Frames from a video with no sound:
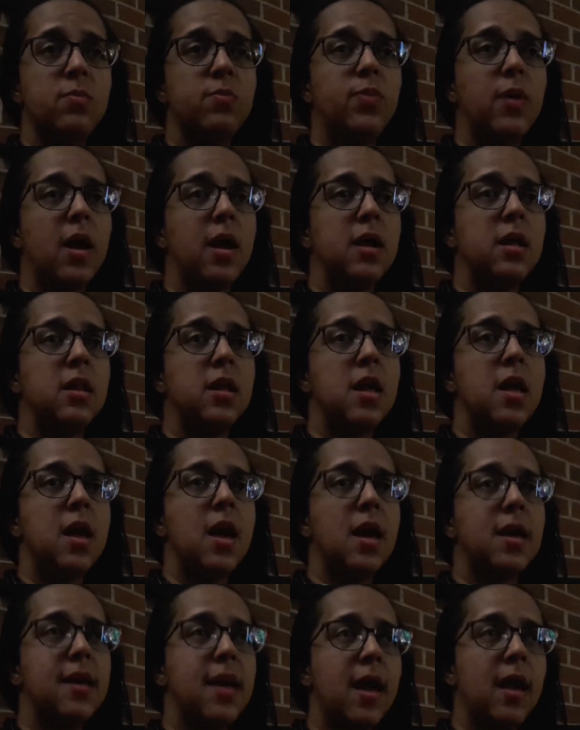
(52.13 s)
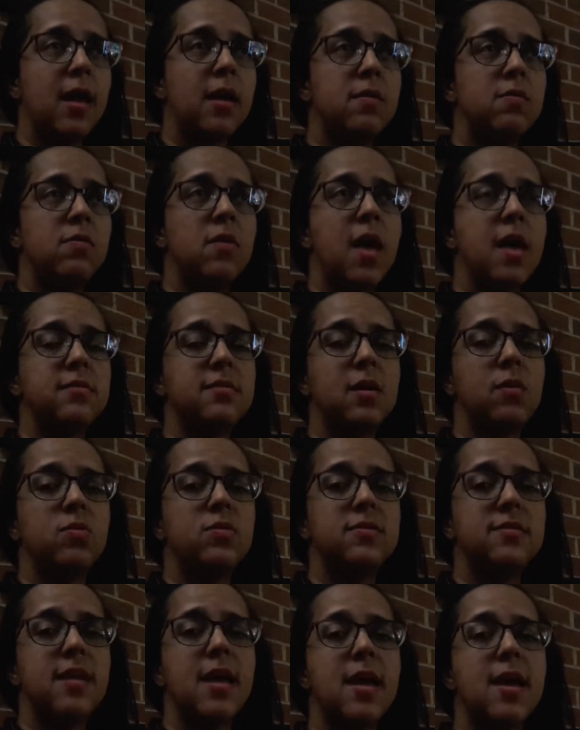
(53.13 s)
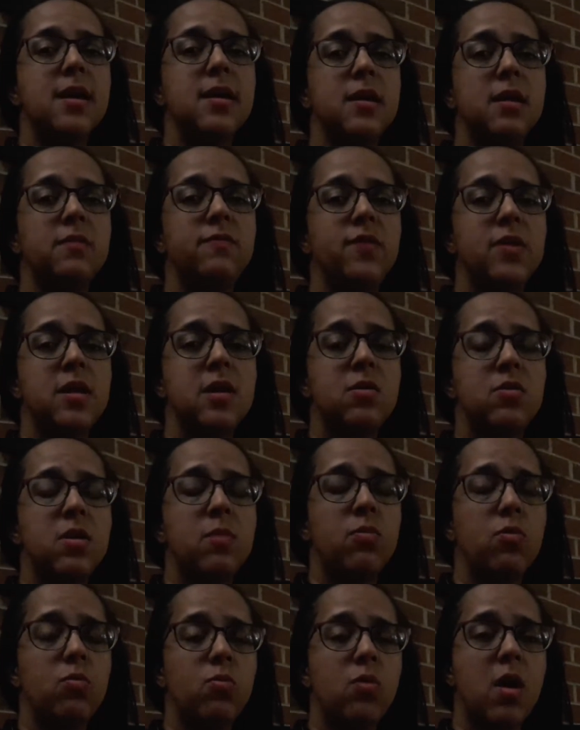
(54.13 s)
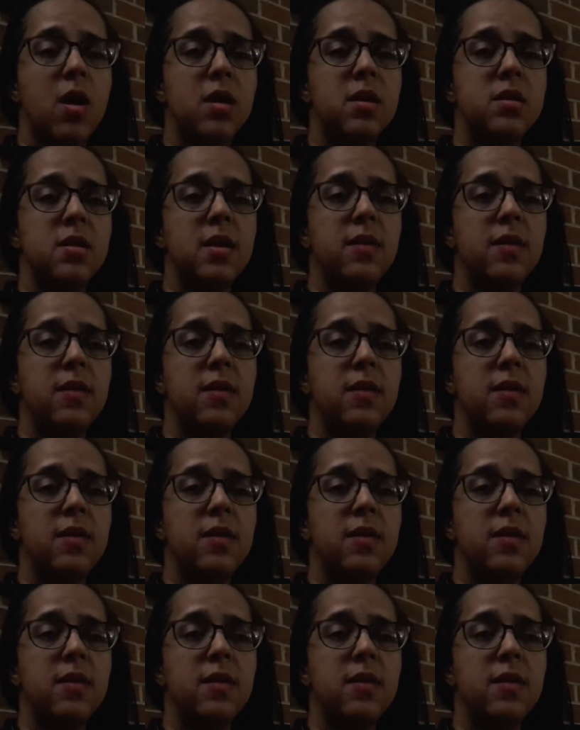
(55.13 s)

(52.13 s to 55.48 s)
But again, as I was saying in video number one,